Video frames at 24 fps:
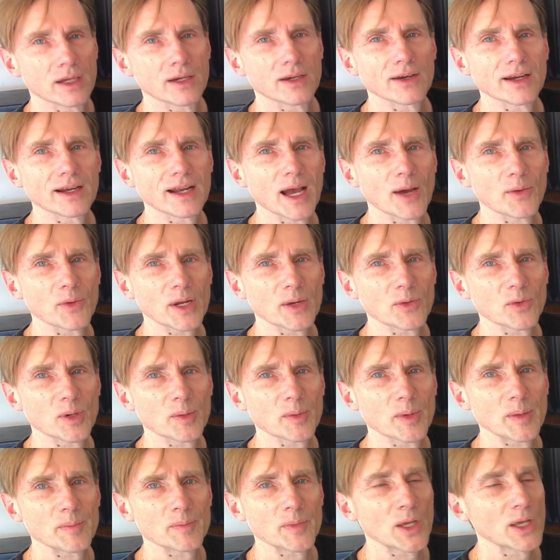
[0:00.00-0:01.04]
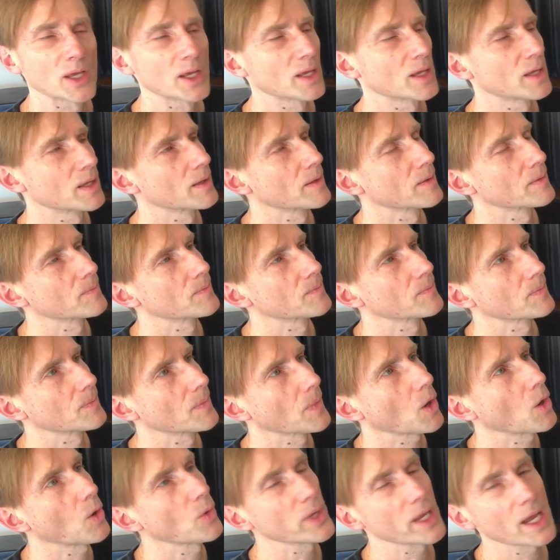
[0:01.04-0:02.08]
Right? How would I warm up?
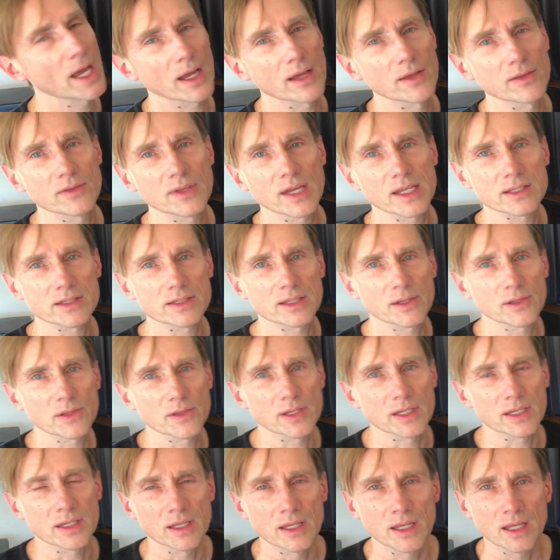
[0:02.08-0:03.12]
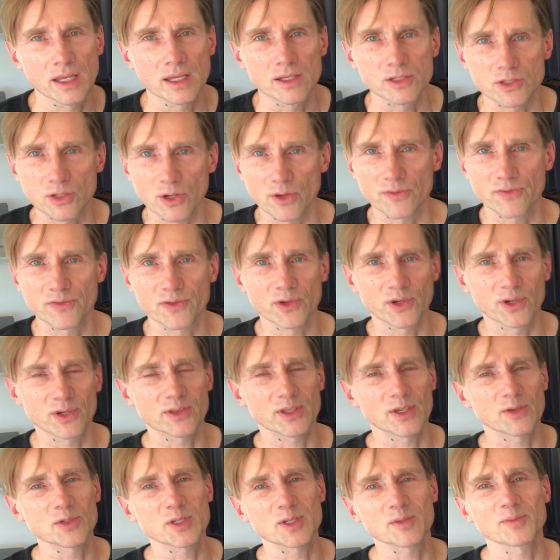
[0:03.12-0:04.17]
Oh yeah, that's the other thing. So
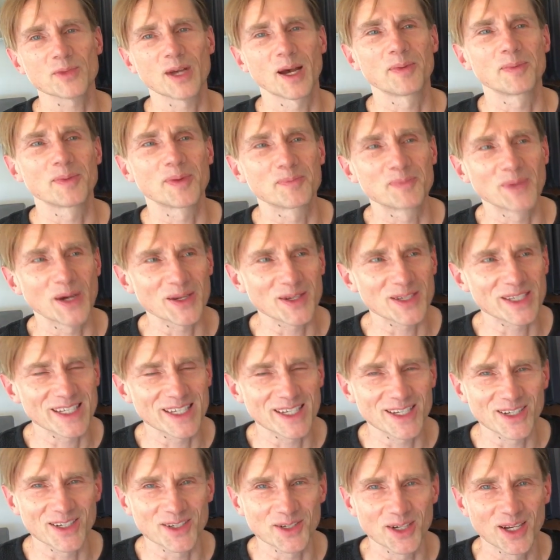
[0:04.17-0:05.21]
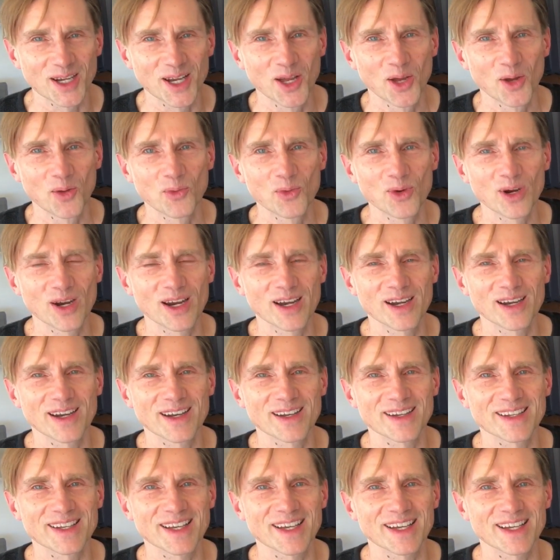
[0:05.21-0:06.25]
there was about a year
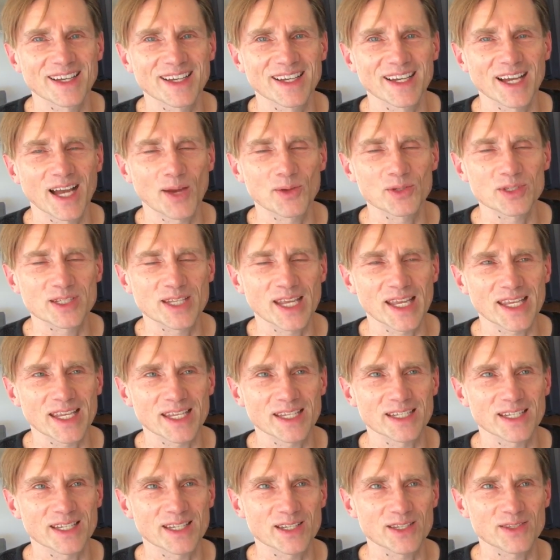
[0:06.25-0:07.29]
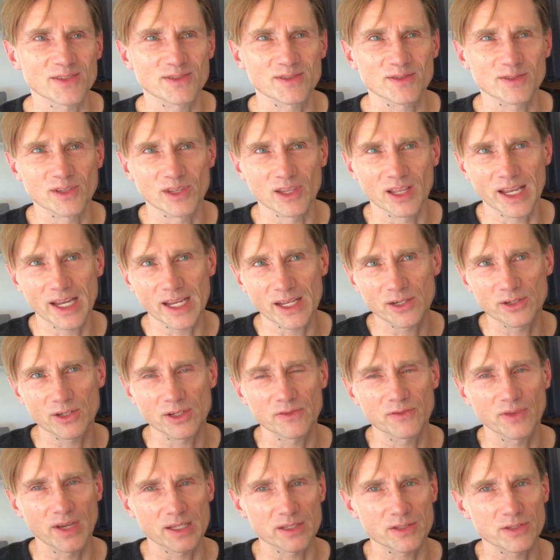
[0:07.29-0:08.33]
where I was taking his later
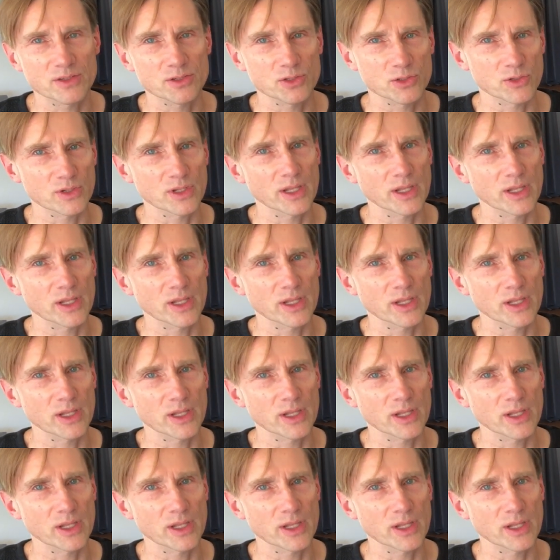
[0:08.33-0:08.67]
advice, so sort